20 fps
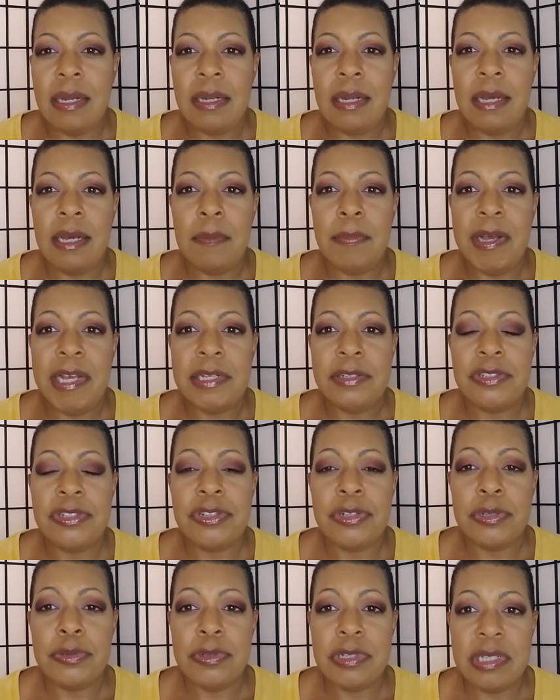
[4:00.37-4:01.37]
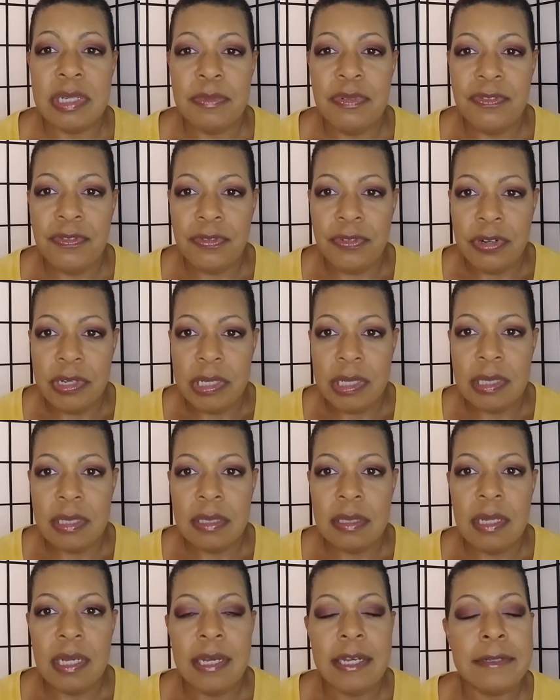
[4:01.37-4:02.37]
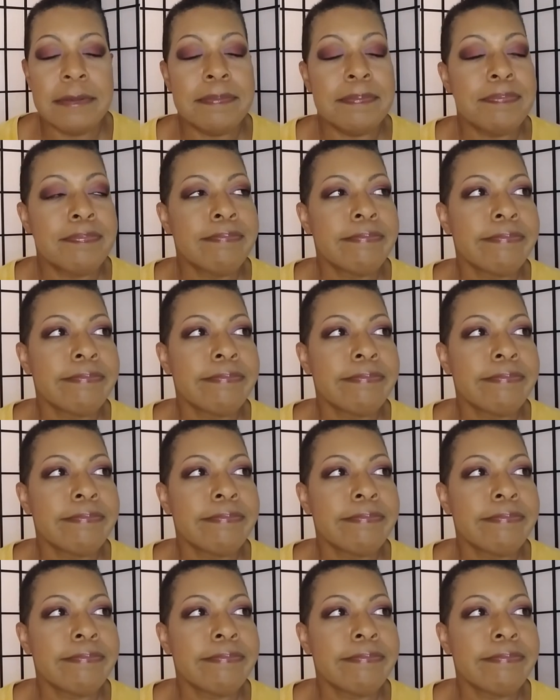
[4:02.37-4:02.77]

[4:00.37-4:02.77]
um, I disclosed up front. Um,